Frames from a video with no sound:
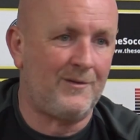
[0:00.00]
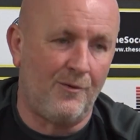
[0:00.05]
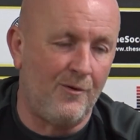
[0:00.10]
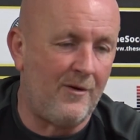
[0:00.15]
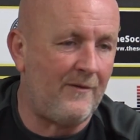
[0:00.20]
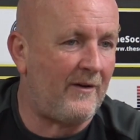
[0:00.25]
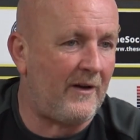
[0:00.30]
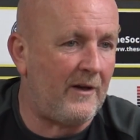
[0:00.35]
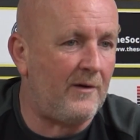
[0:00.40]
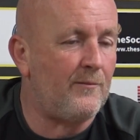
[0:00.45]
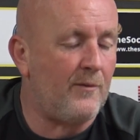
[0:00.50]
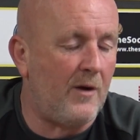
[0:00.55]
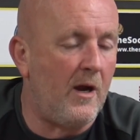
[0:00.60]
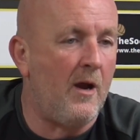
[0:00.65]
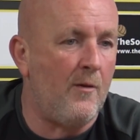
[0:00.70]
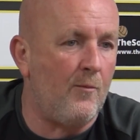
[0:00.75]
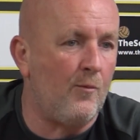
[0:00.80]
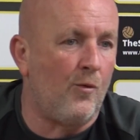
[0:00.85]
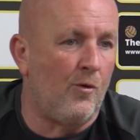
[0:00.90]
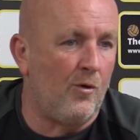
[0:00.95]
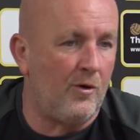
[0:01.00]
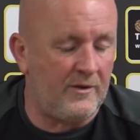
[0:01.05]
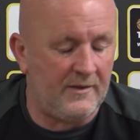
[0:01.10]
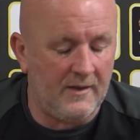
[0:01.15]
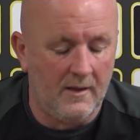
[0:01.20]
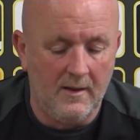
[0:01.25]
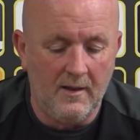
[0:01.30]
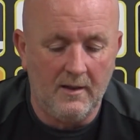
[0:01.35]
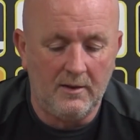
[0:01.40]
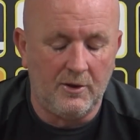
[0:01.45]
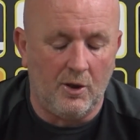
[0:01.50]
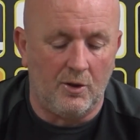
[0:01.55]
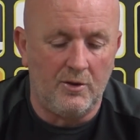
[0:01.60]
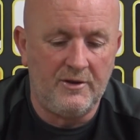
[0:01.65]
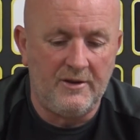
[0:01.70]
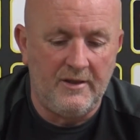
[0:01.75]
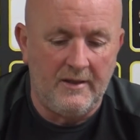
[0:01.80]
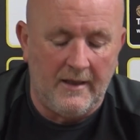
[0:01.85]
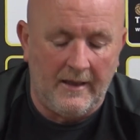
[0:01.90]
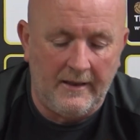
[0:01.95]
whoever it was,
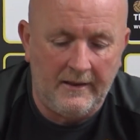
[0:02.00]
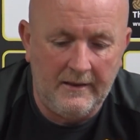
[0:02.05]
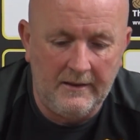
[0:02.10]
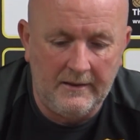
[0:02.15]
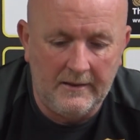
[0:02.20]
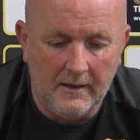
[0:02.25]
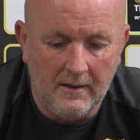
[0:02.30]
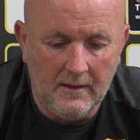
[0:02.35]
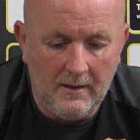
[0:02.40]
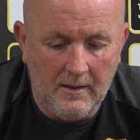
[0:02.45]
Dundee United.